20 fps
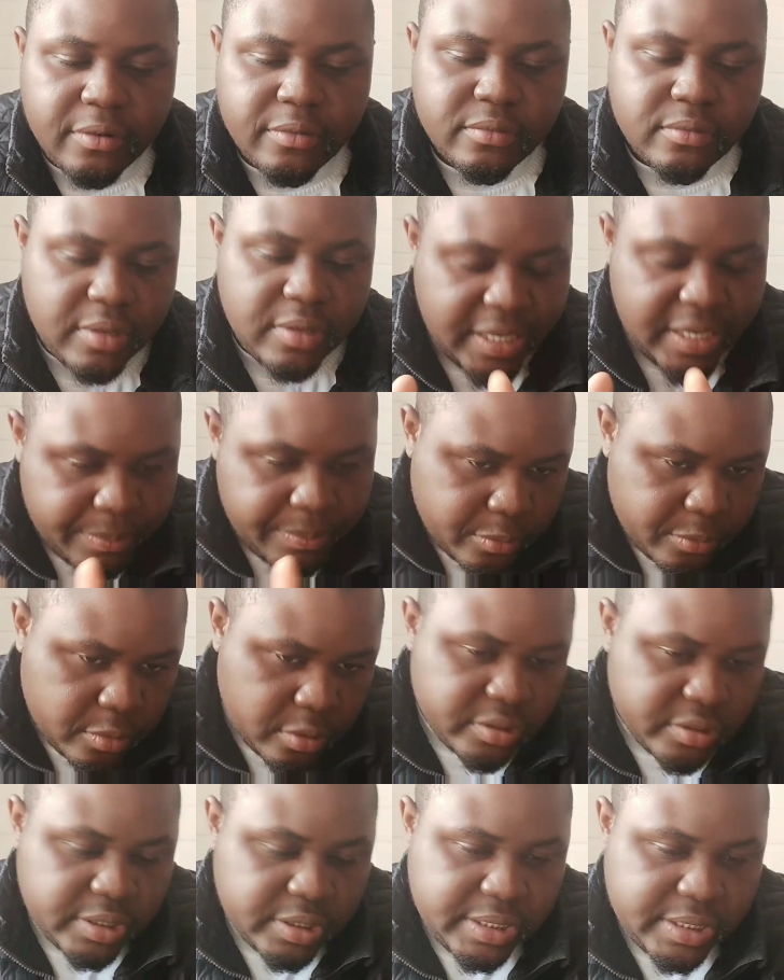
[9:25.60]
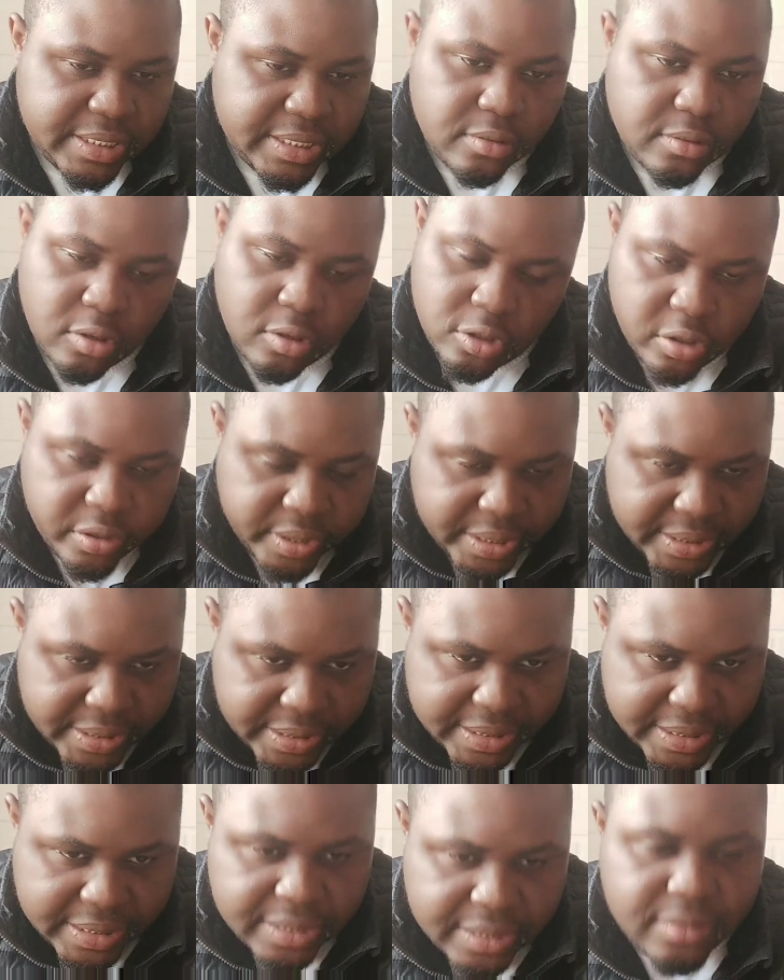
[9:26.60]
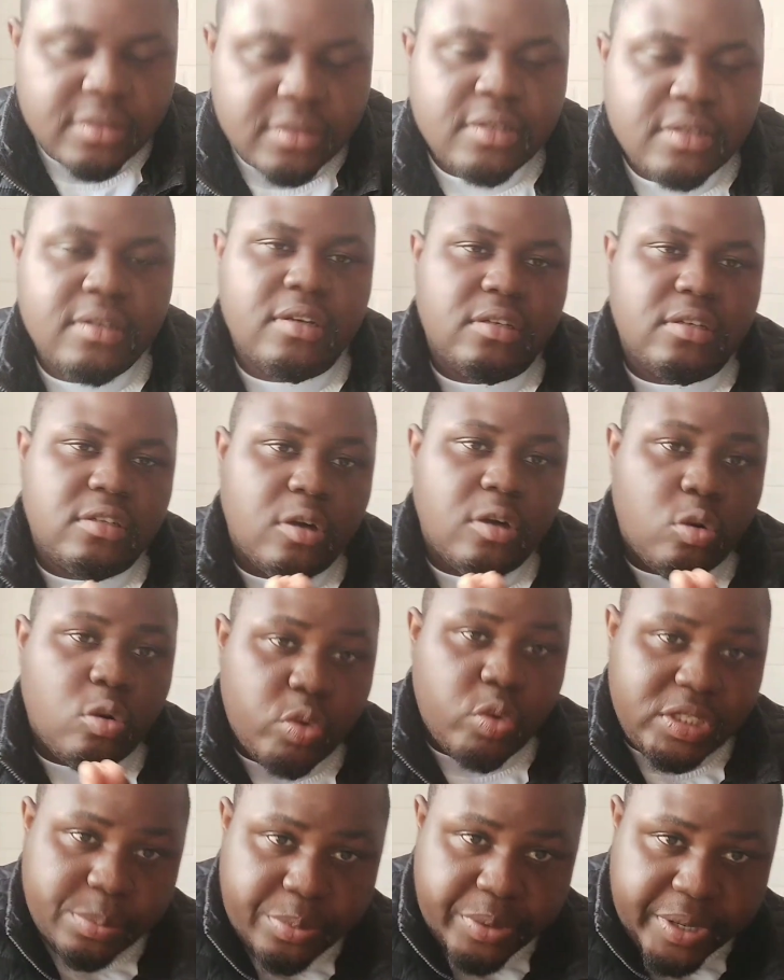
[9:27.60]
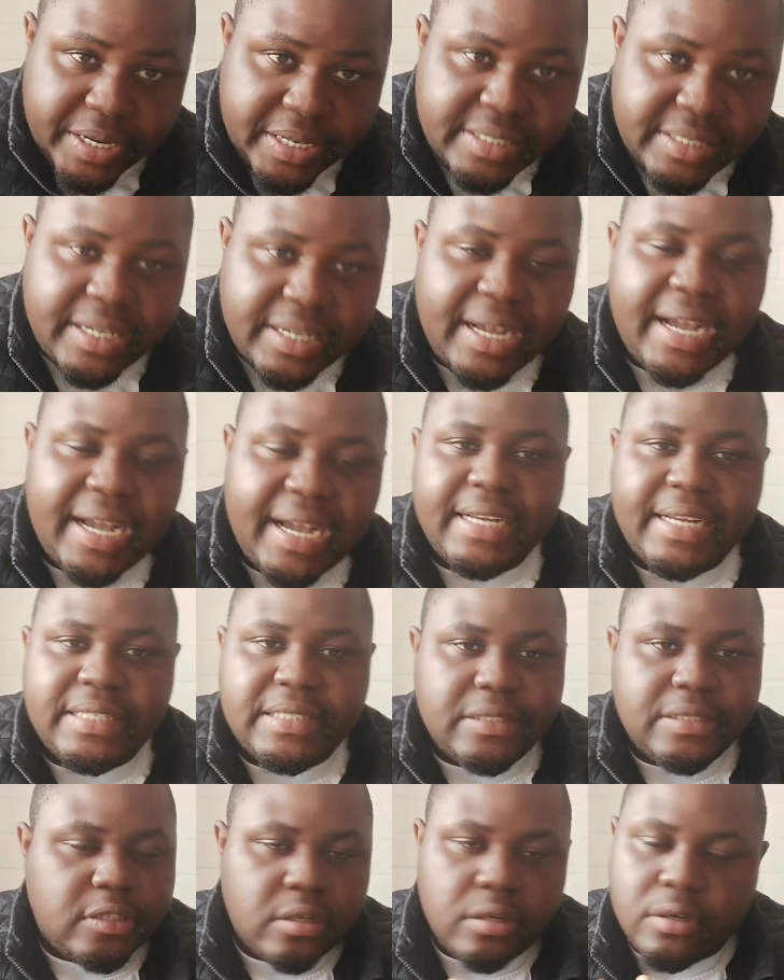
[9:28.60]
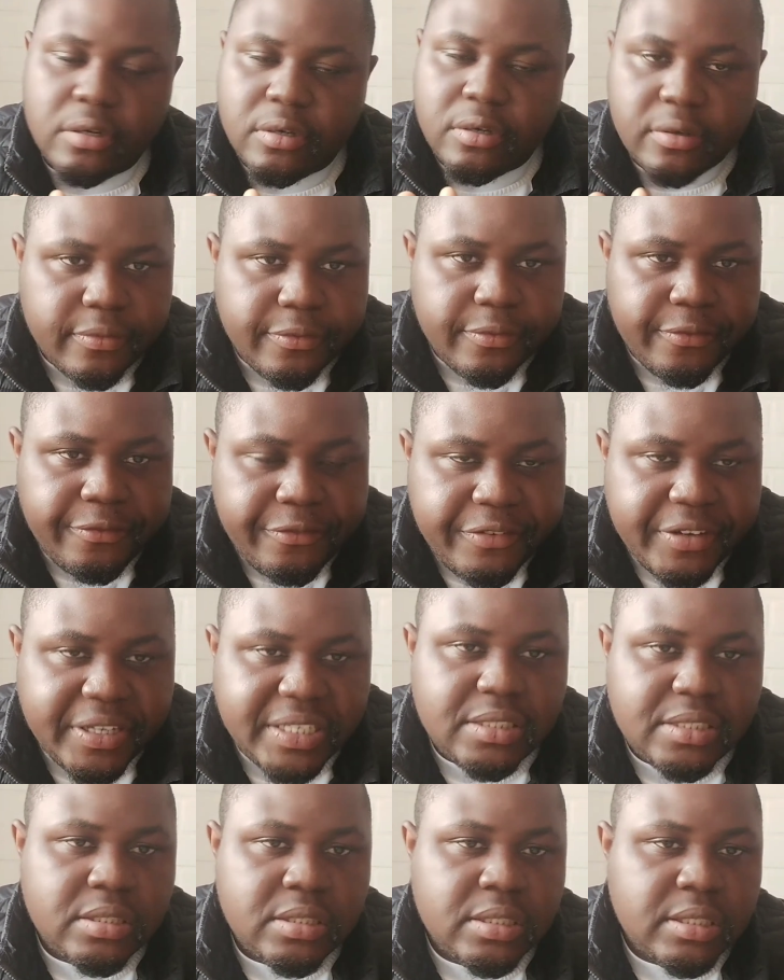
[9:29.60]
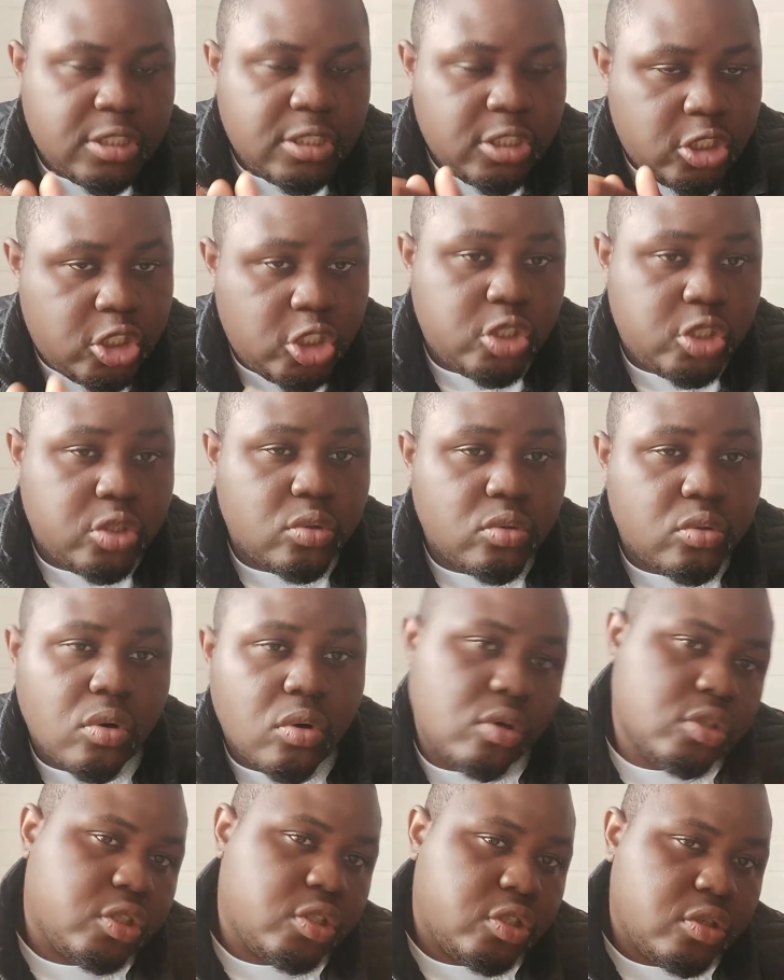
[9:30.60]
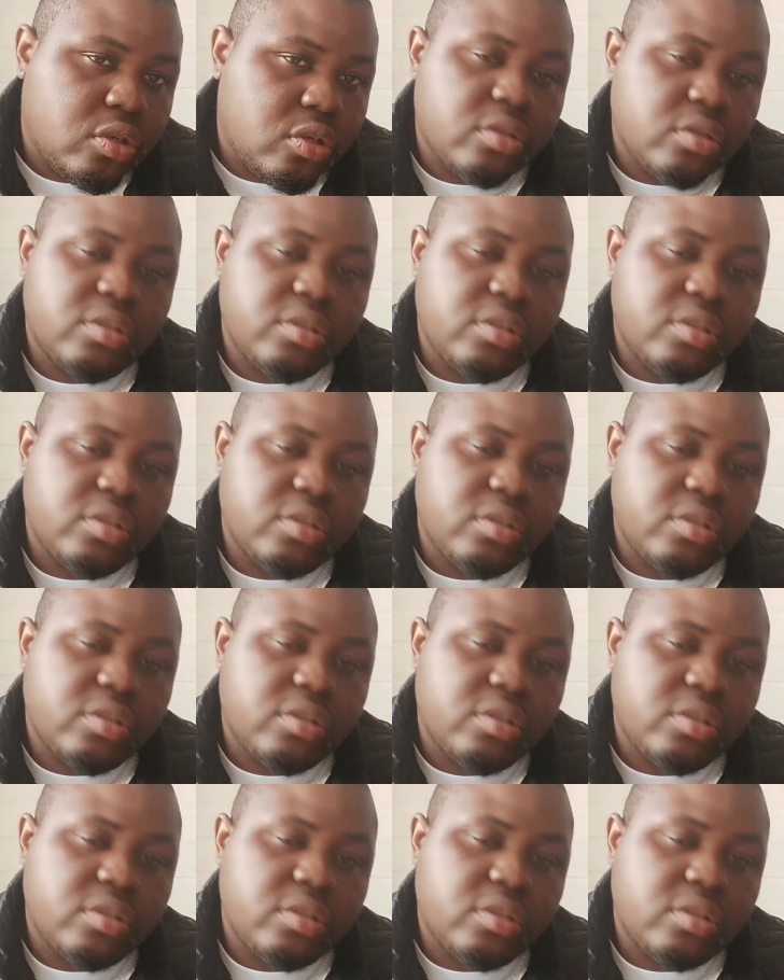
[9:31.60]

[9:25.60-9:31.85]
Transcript: Lipton tea or your green tea, your wheat bread, and your fish stew or sauce.